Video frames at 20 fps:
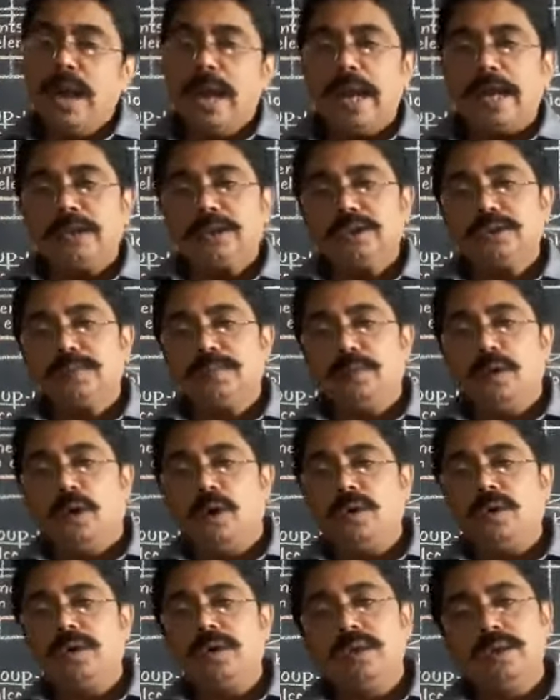S
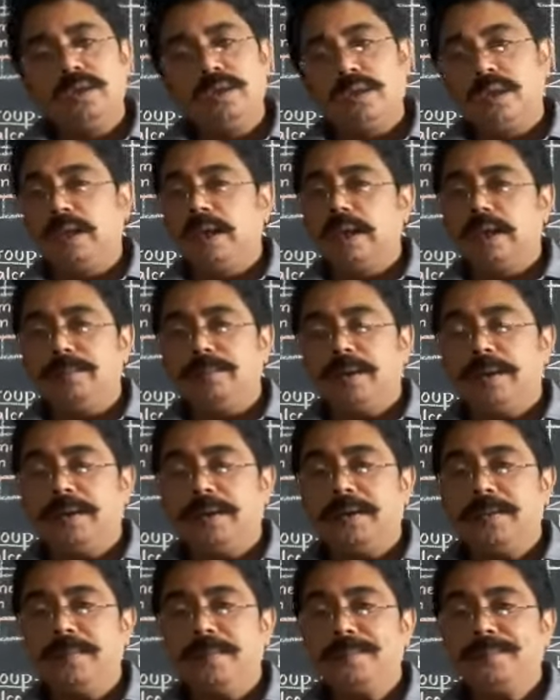block element.